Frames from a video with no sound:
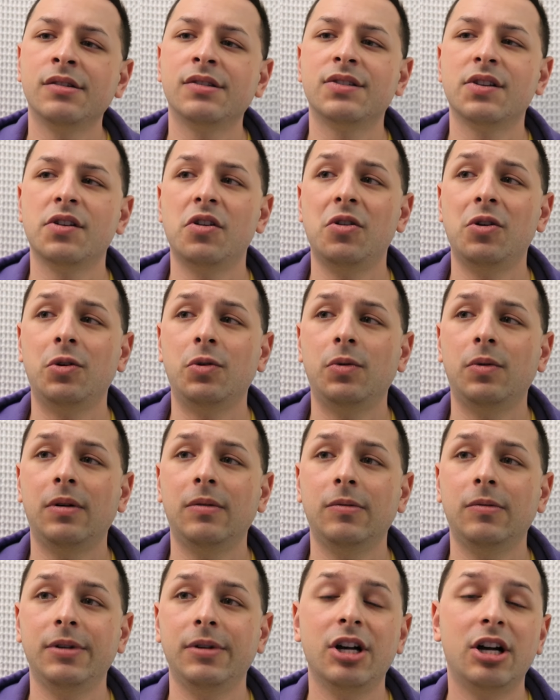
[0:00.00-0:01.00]

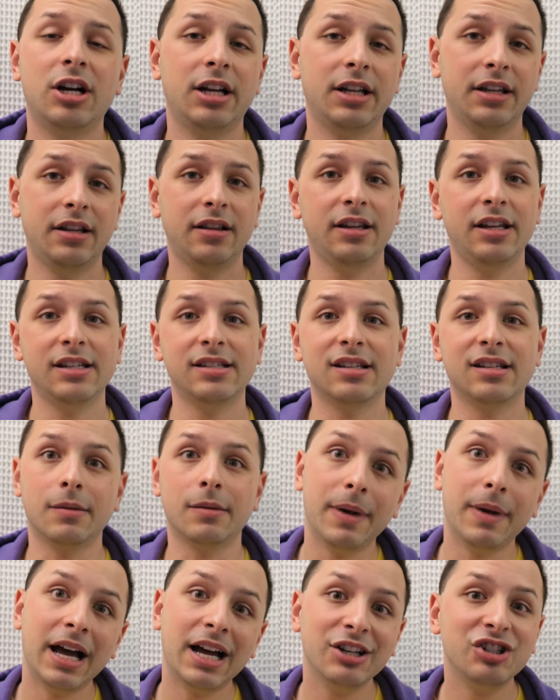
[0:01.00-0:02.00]
So we got these
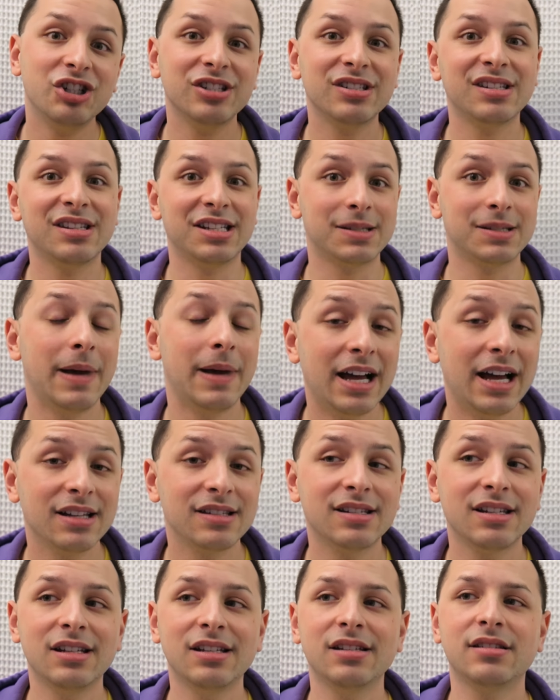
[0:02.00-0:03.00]
like badges and these
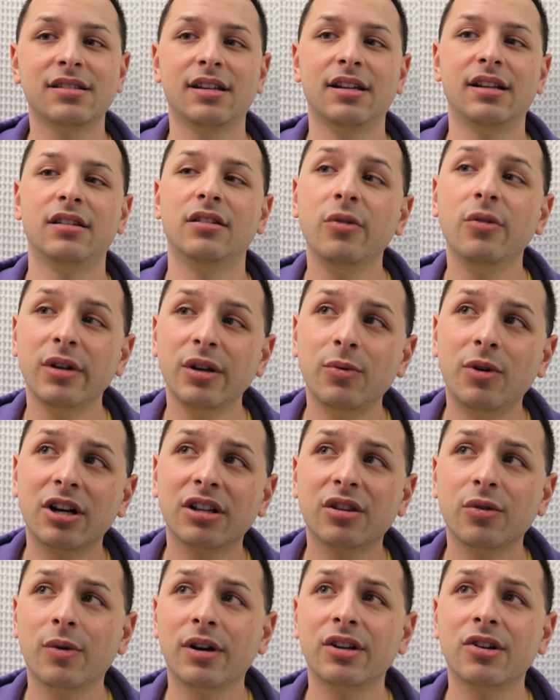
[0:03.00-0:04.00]
passes, and Louis
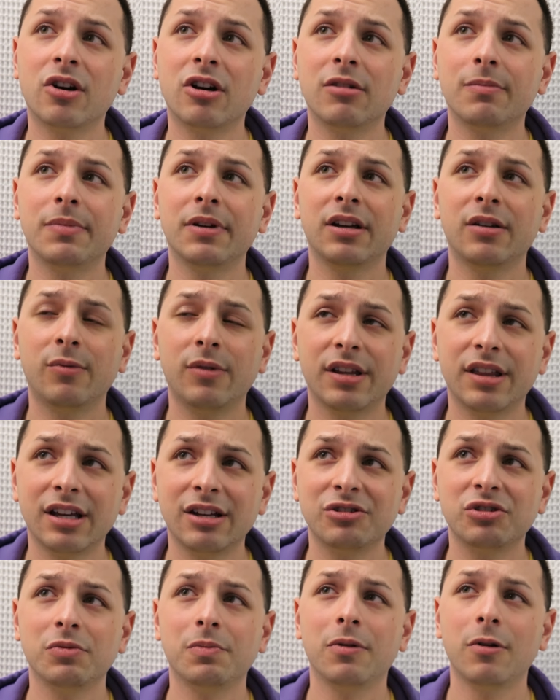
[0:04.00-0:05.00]
walked the red carpet with
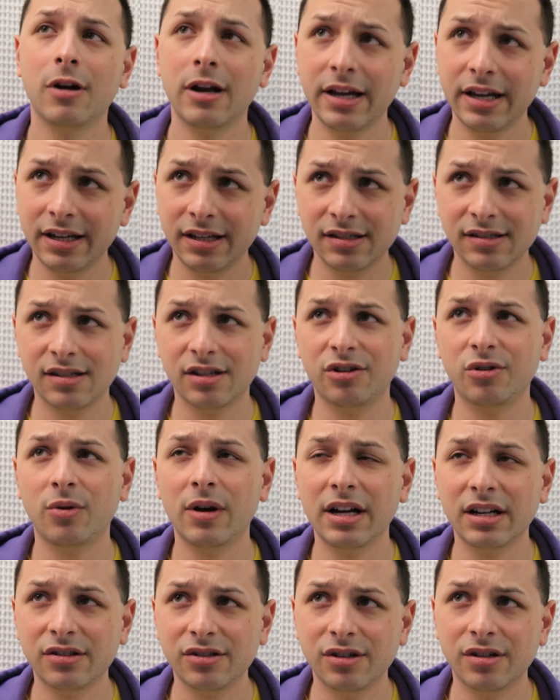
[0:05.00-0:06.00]
Andrew Perez, the
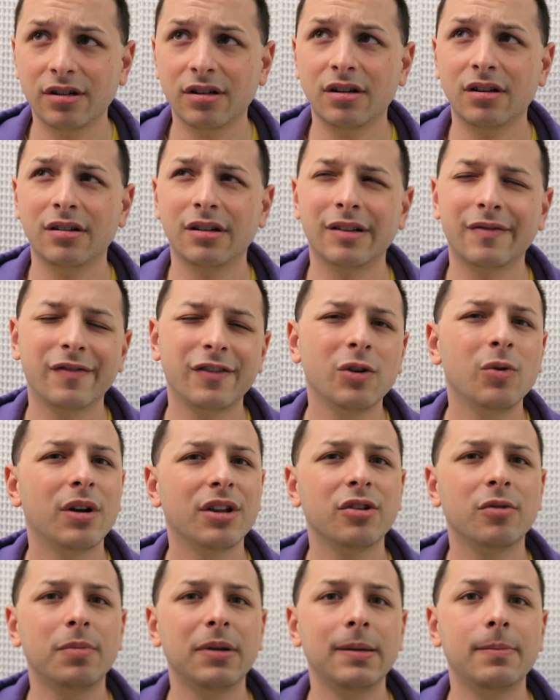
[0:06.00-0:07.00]
director, and a few
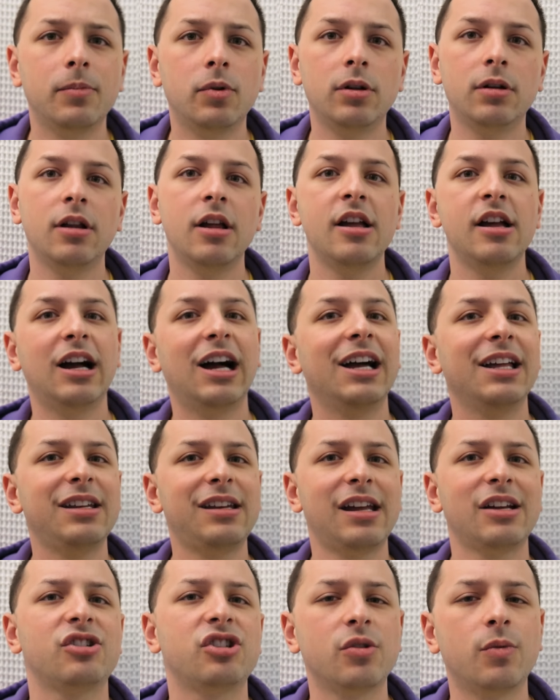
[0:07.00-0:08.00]
other people. I
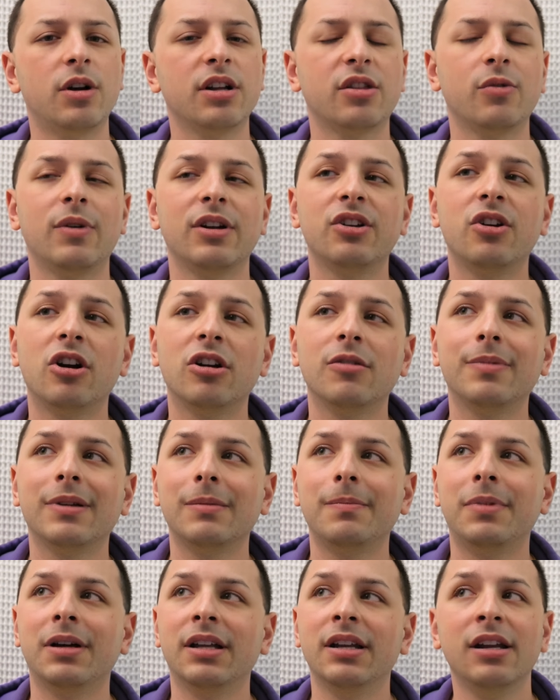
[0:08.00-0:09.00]
didn't actually walk the red
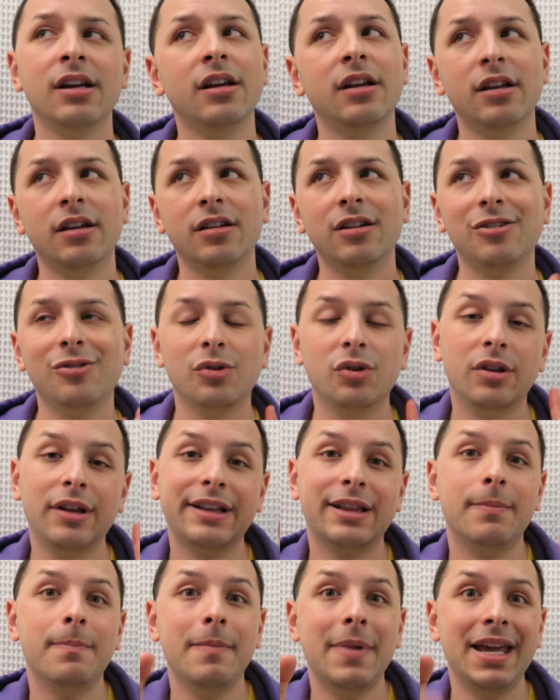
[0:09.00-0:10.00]
carpet, but you know, the,
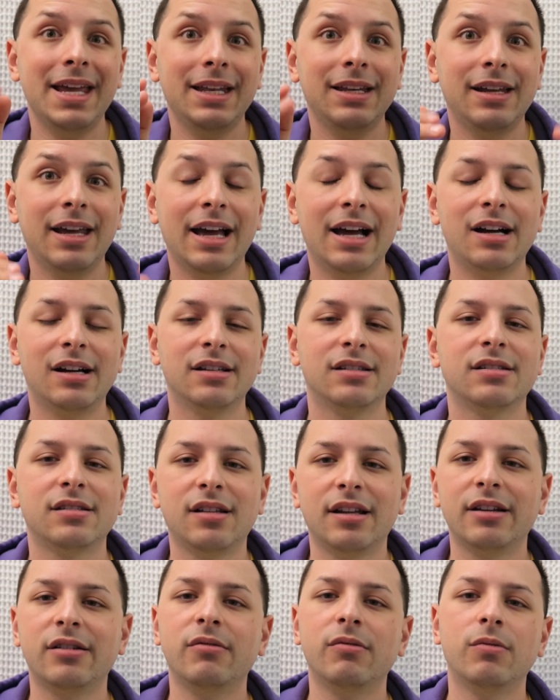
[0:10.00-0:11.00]
like the main
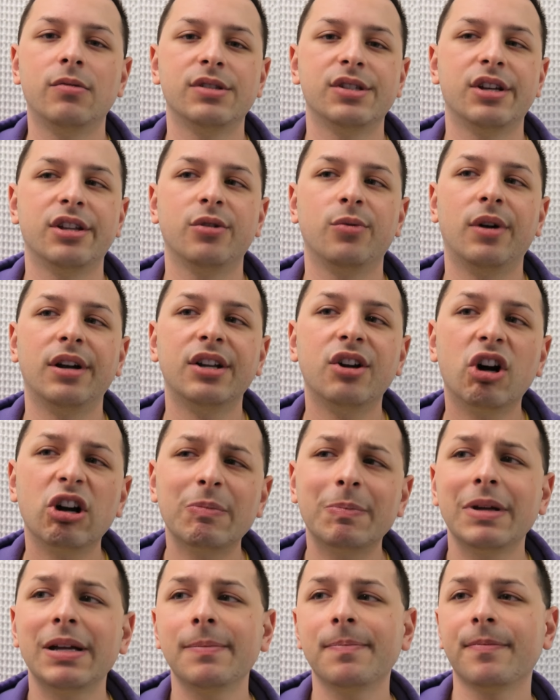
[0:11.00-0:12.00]
cast like was on the red
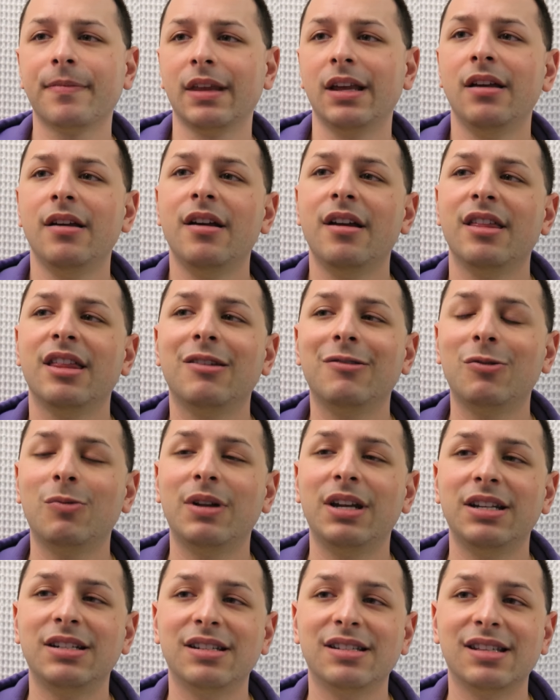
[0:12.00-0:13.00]
carpet. Then we
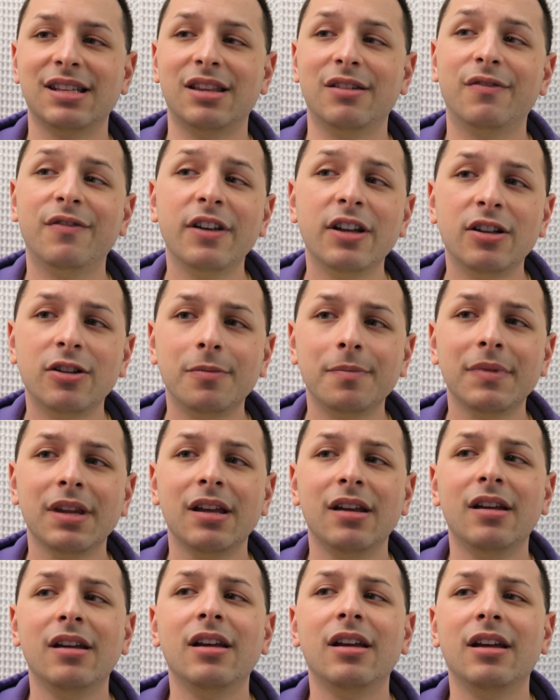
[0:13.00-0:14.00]
went in to see the film,
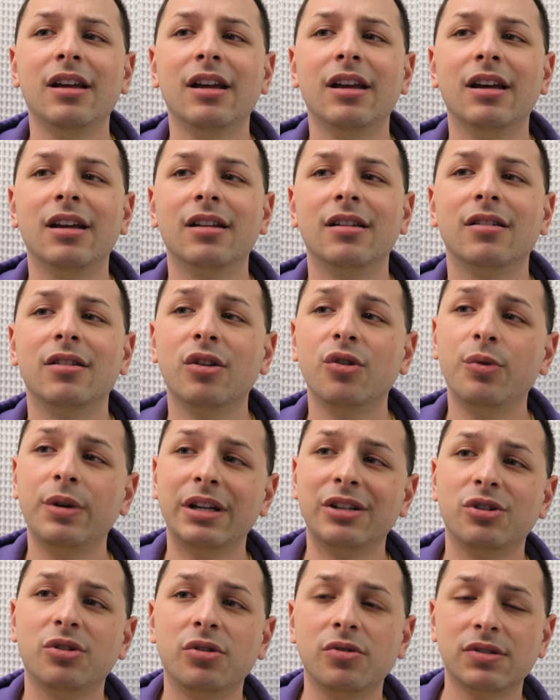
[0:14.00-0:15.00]
and
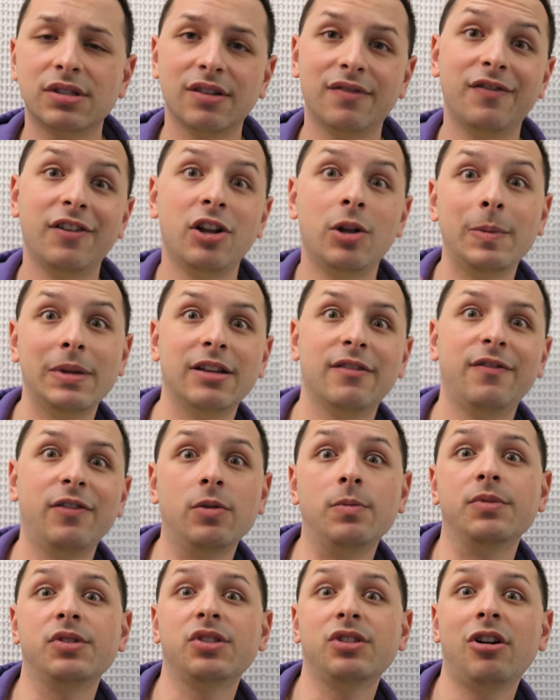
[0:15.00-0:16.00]
Louis introduced the film, and the
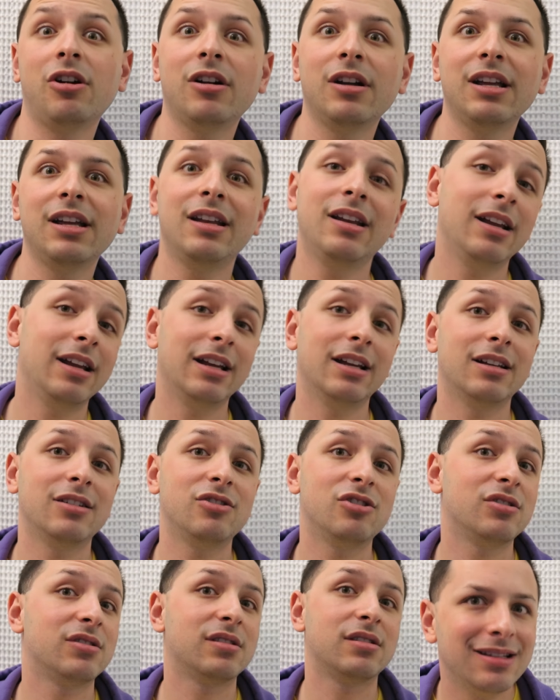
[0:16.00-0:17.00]
film started,
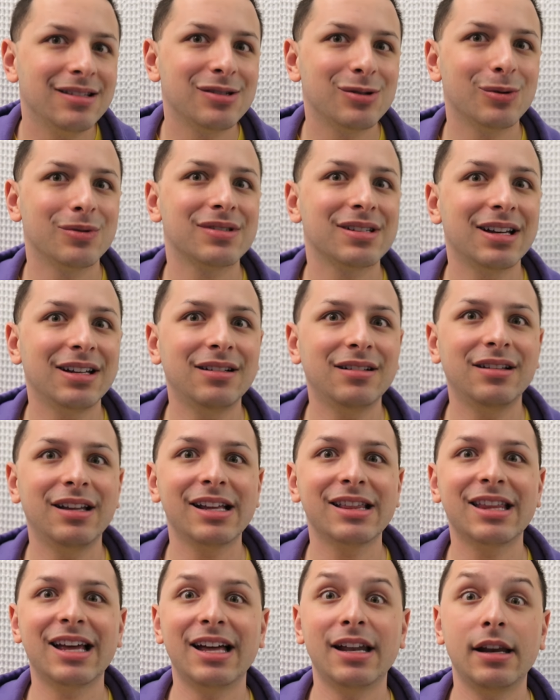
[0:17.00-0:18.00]
and, just, and so it's kind of
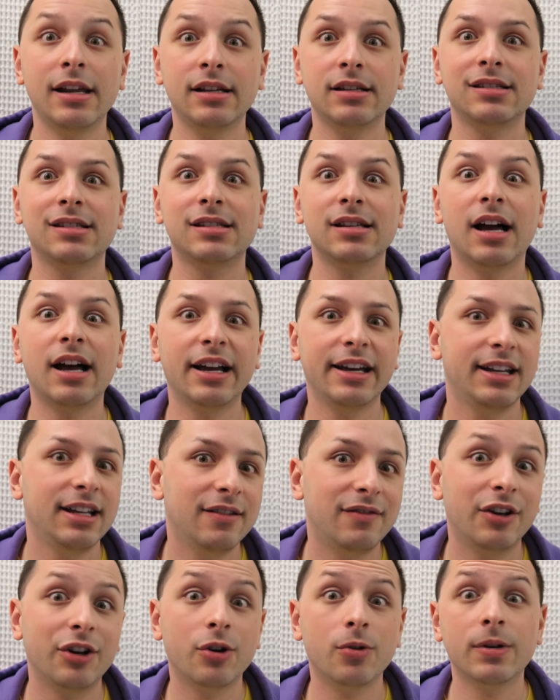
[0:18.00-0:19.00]
like that
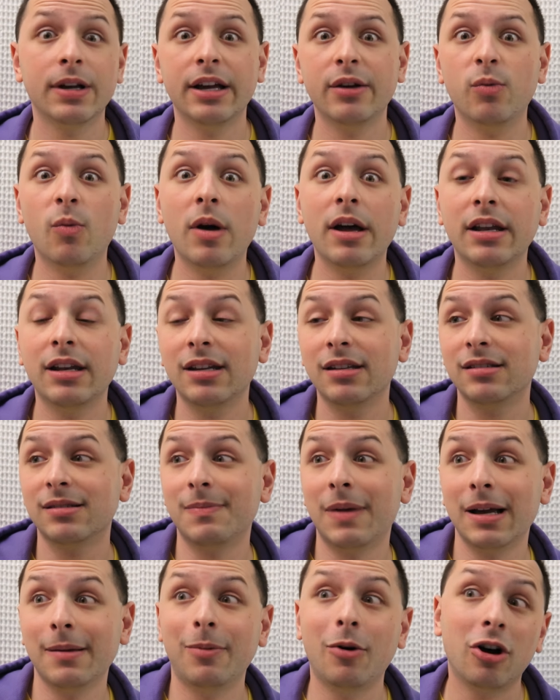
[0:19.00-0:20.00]
anxiety of like, okay, when
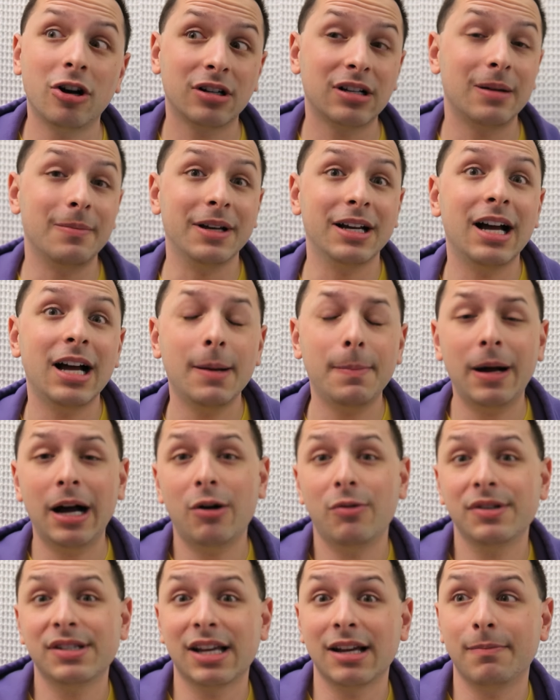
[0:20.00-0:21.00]
is my part coming up?
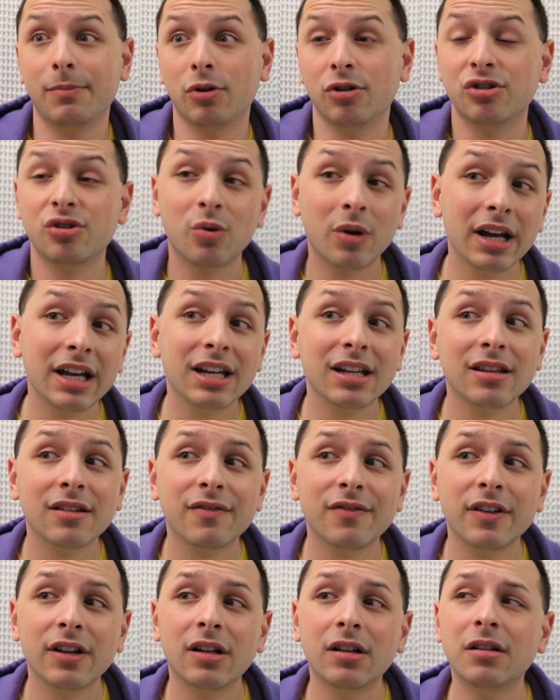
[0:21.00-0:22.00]
How was I portrayed in
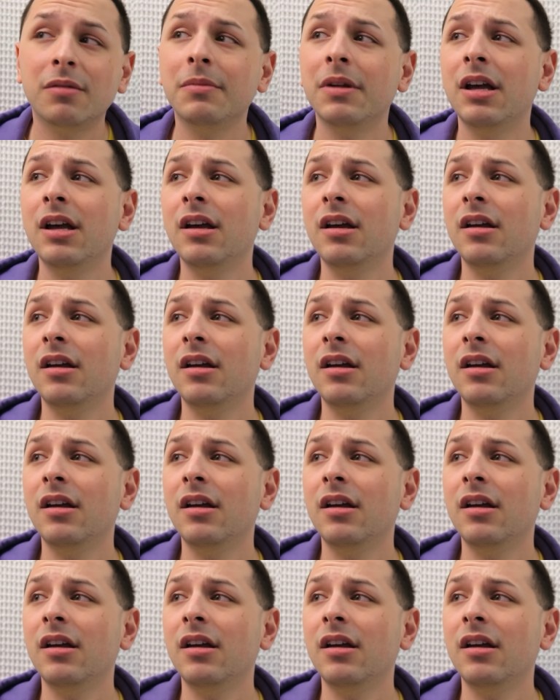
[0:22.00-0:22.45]
the film?